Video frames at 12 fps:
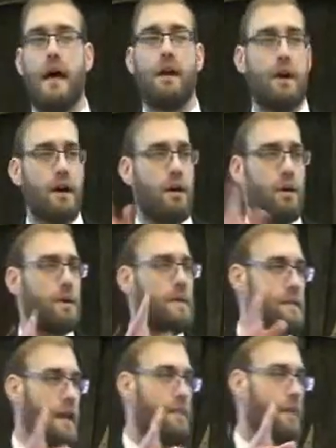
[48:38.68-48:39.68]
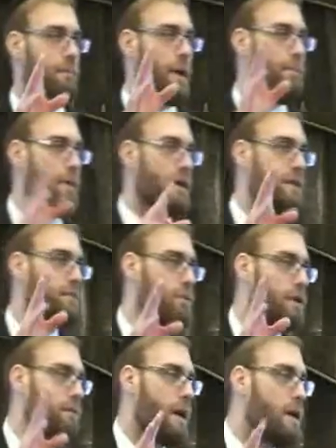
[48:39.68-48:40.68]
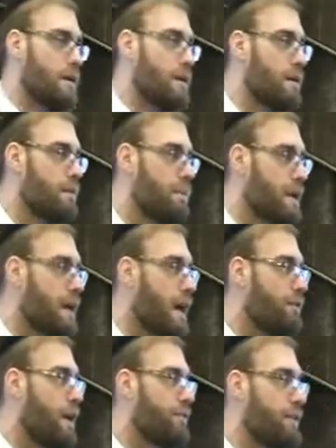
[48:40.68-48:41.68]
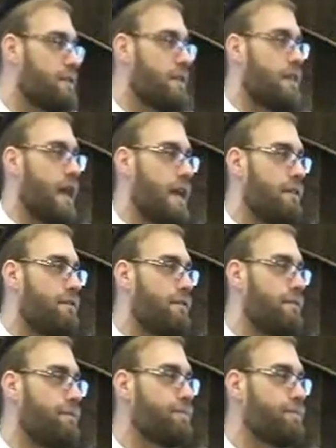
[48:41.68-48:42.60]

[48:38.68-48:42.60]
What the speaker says: I always say that one of my big charatas in life